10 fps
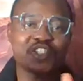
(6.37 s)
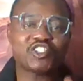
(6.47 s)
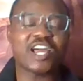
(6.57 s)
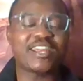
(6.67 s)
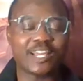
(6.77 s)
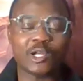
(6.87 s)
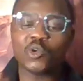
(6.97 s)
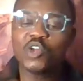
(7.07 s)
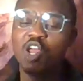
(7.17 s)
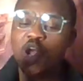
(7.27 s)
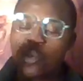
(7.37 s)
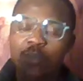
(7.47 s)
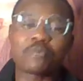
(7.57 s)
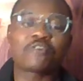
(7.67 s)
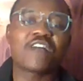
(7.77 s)
this channel
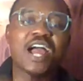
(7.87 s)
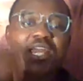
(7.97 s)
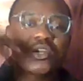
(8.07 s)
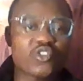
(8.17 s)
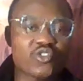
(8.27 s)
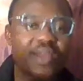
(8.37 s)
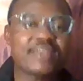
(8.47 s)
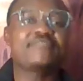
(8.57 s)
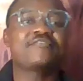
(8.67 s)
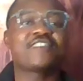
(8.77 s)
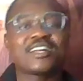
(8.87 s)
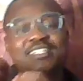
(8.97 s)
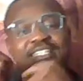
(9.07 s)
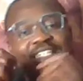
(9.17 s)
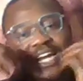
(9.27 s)
will provide
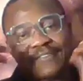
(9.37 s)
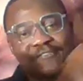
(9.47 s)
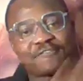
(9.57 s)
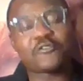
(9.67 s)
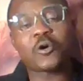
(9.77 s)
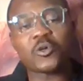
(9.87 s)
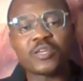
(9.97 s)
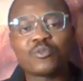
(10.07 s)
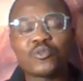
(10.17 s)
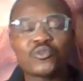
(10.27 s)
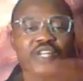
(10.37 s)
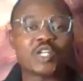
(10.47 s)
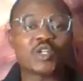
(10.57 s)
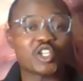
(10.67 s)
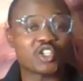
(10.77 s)
relevant and affordable
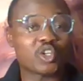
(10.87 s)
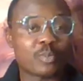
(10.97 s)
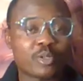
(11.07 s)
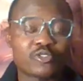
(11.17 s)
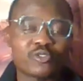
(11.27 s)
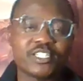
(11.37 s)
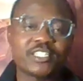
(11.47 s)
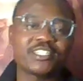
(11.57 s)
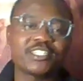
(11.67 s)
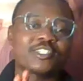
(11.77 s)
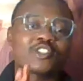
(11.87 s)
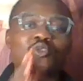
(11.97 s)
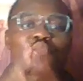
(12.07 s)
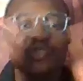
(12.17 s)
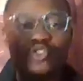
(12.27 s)
relocation
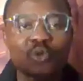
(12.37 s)
opportunities to